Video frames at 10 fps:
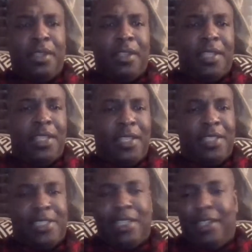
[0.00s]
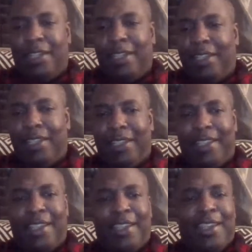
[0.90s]
It's like,
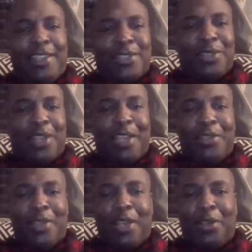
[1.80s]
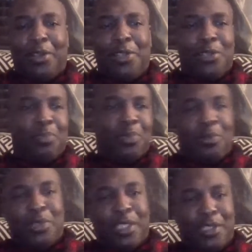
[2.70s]
so now you got all these
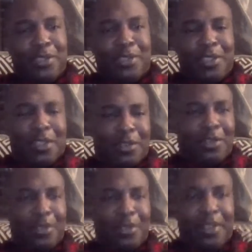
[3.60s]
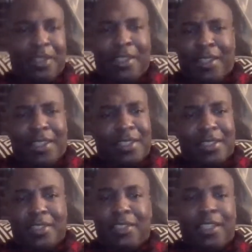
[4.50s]
protesters and all, and it's
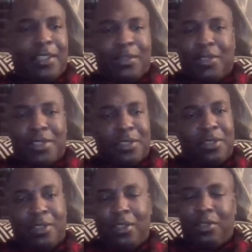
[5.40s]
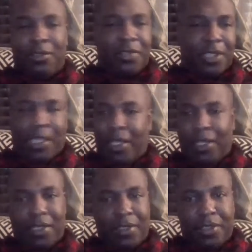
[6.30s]
just ignorance on all
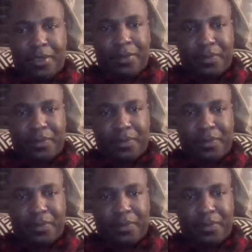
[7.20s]
sides.